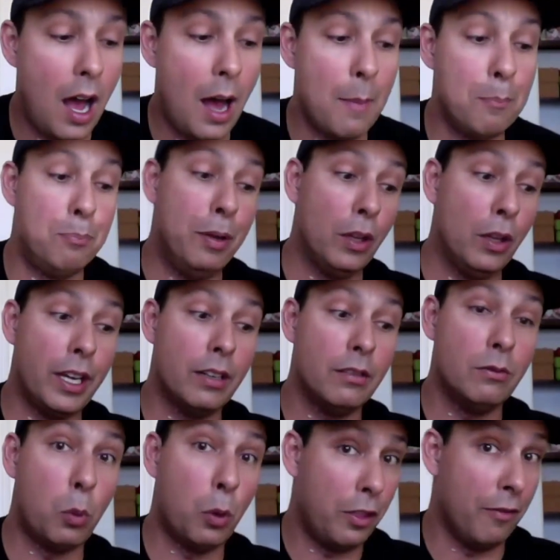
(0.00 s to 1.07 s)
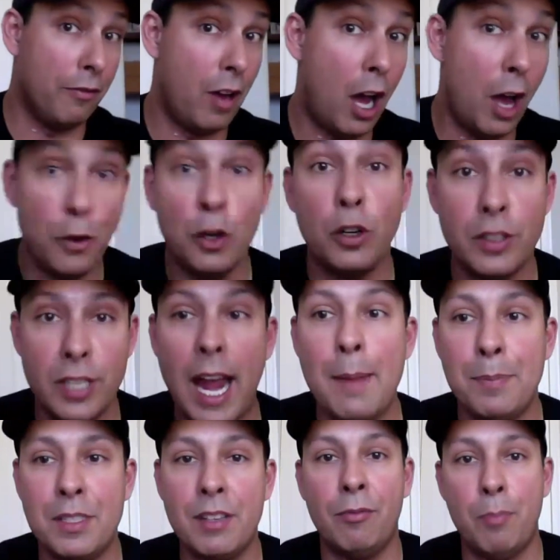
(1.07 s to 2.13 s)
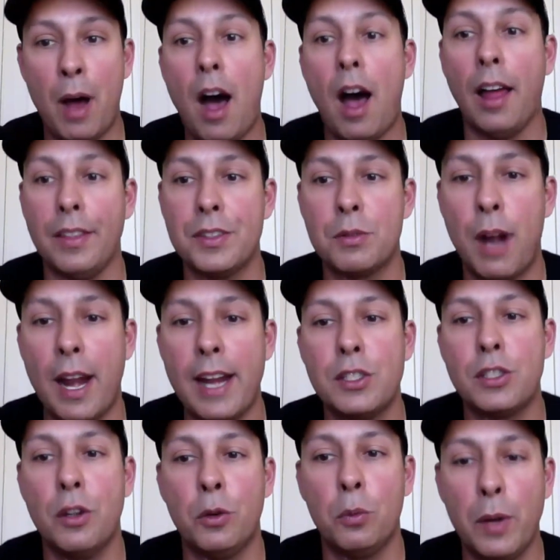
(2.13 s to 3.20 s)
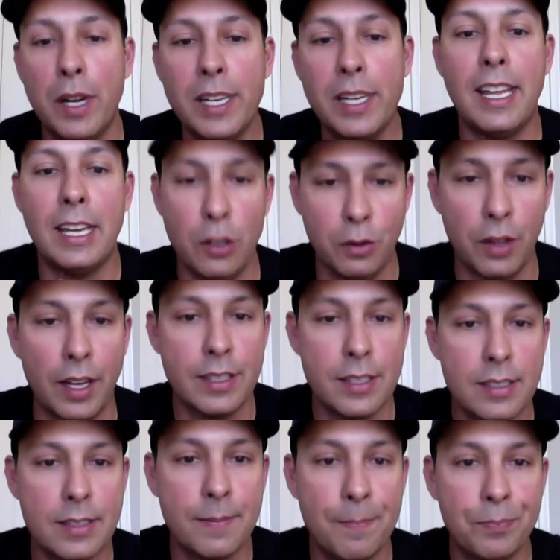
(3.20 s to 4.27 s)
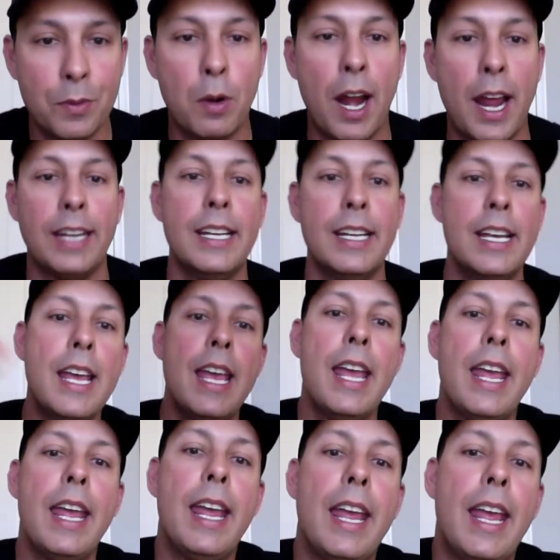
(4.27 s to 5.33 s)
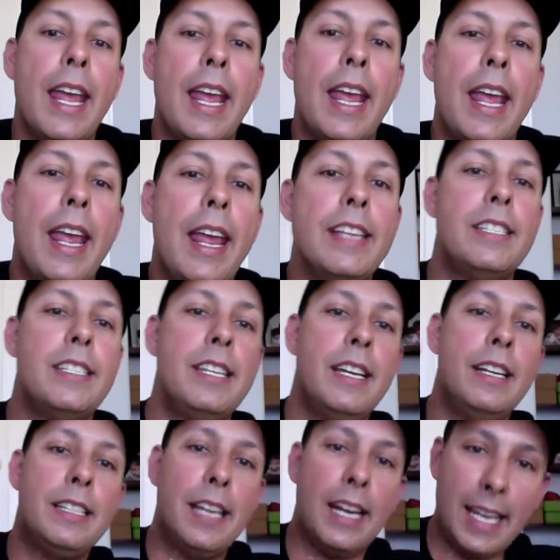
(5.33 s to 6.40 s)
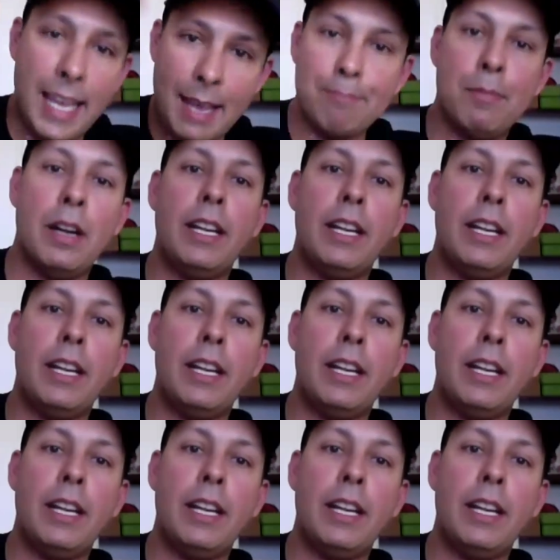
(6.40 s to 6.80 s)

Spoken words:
billion worth of other types of bonds, right? So the reason they do this, right, is to keep money